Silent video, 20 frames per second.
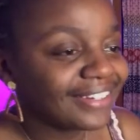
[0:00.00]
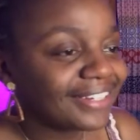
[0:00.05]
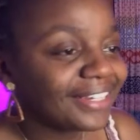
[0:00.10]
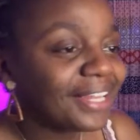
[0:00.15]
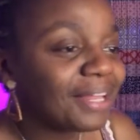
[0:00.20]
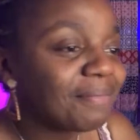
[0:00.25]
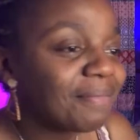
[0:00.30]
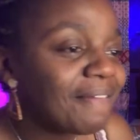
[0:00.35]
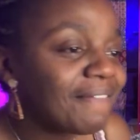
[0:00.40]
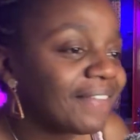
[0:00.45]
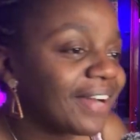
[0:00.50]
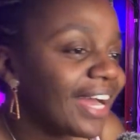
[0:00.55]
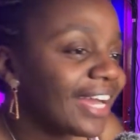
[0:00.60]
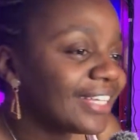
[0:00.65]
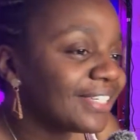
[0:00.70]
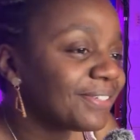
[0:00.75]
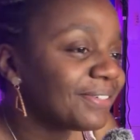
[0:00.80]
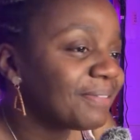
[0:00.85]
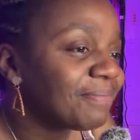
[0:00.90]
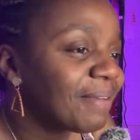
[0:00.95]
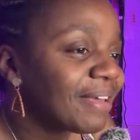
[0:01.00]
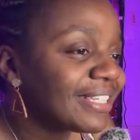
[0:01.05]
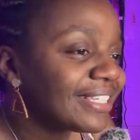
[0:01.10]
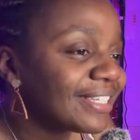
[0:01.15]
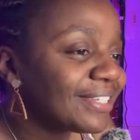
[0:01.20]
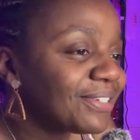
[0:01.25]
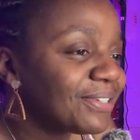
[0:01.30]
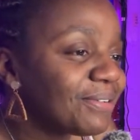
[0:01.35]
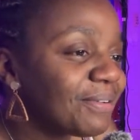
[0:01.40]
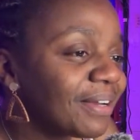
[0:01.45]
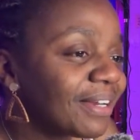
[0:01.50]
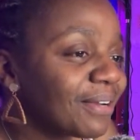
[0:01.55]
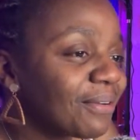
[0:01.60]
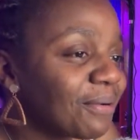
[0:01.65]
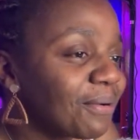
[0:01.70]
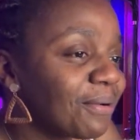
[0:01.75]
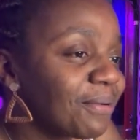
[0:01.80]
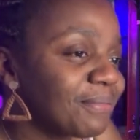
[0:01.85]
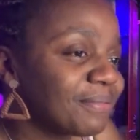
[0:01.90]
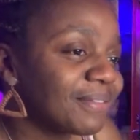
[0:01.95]
Let me find you to message you in the
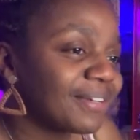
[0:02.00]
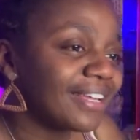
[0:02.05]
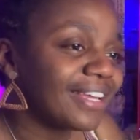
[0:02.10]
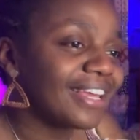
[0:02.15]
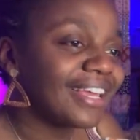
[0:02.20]
group.